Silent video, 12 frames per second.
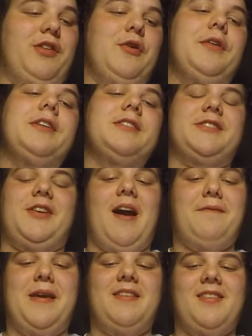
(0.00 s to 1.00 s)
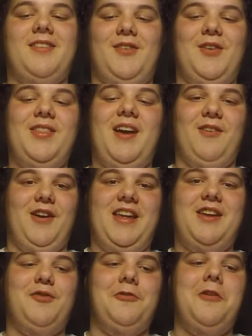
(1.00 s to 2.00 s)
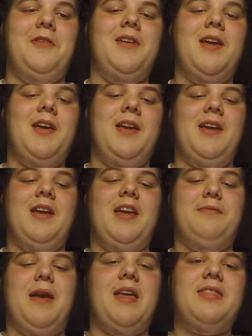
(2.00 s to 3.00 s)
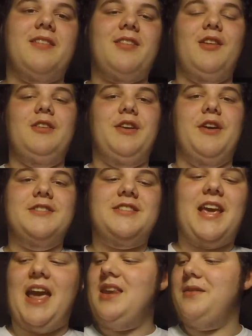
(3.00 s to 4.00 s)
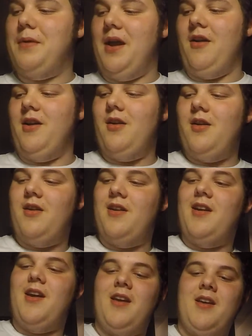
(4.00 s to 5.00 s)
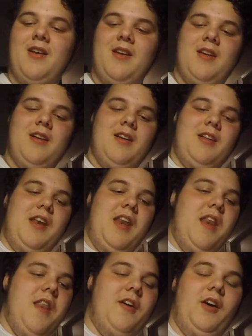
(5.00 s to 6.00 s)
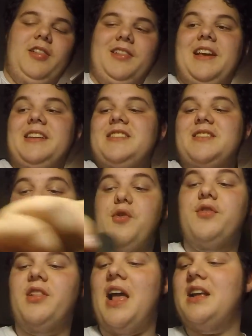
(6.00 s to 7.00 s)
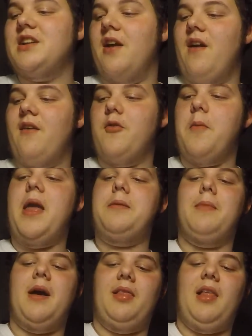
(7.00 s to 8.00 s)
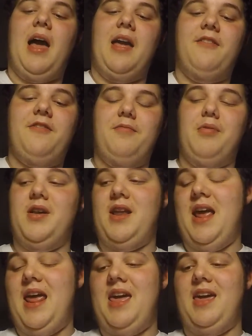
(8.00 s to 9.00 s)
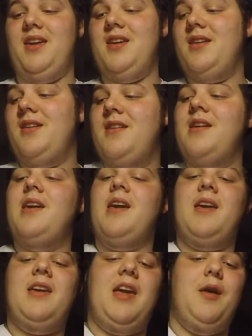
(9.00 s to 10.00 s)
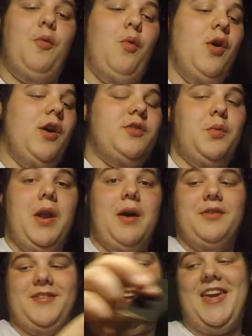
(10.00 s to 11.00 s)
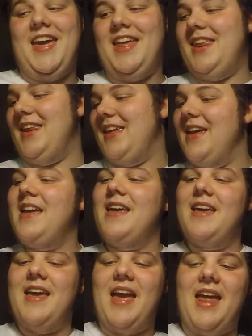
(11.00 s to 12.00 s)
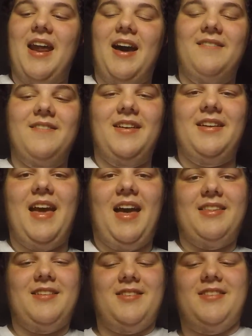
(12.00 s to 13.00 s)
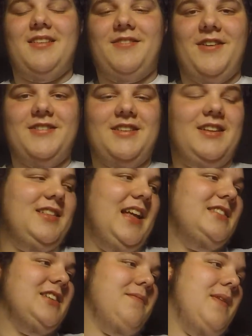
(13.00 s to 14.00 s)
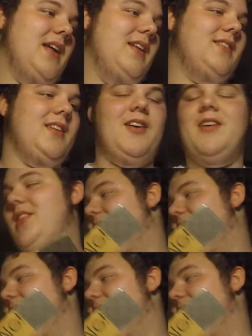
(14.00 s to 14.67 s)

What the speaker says: 2 little scrap pieces of wood that were equal and made this little no skating barrier. The least smooth ledge I've ever made in my life, but hey, it worked when I was a kid. And yeah, this is the first little ledge I made, so